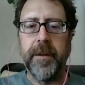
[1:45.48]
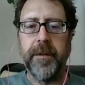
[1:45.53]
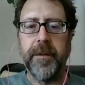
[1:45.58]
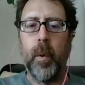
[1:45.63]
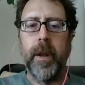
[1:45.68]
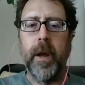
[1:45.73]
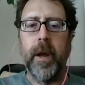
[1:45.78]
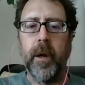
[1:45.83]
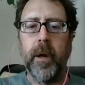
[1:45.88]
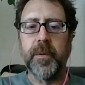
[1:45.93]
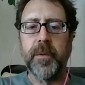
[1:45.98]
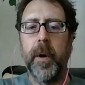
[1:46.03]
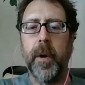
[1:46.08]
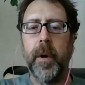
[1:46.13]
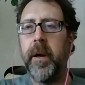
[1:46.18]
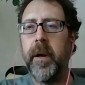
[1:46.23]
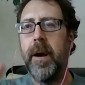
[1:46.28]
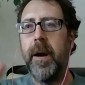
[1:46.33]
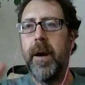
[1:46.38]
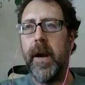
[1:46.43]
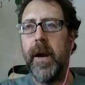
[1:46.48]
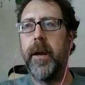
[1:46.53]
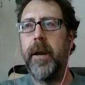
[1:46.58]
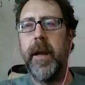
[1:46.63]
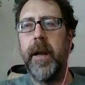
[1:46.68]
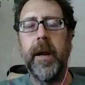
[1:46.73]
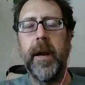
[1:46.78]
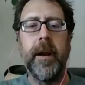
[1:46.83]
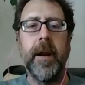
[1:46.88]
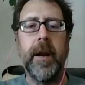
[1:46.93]
mold, because we're going to cover how to
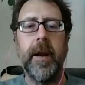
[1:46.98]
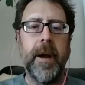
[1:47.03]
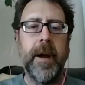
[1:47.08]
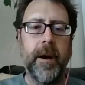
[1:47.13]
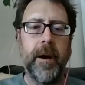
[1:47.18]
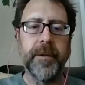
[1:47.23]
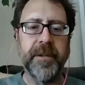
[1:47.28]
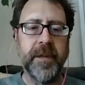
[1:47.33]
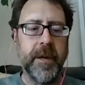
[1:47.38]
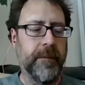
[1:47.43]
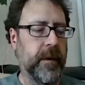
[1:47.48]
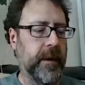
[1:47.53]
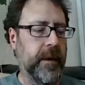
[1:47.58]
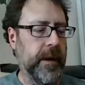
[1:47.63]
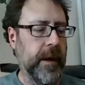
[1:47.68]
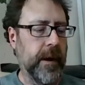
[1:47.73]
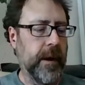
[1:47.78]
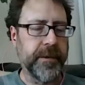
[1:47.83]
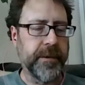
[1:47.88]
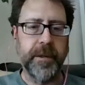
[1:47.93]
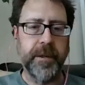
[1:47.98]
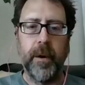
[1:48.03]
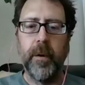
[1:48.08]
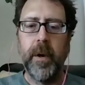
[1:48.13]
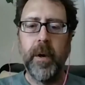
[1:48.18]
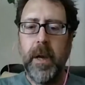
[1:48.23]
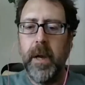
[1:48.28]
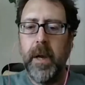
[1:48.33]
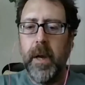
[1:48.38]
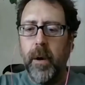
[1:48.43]
get it out of the house and everything else. So
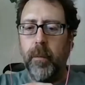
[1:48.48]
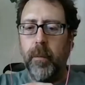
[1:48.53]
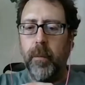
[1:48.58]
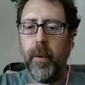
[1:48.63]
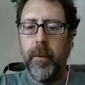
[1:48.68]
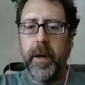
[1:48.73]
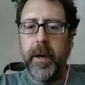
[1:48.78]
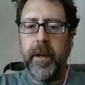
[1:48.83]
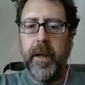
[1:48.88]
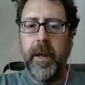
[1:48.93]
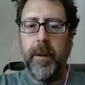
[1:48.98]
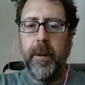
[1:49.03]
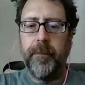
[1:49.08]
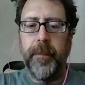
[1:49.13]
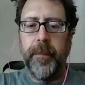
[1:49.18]
we want to keep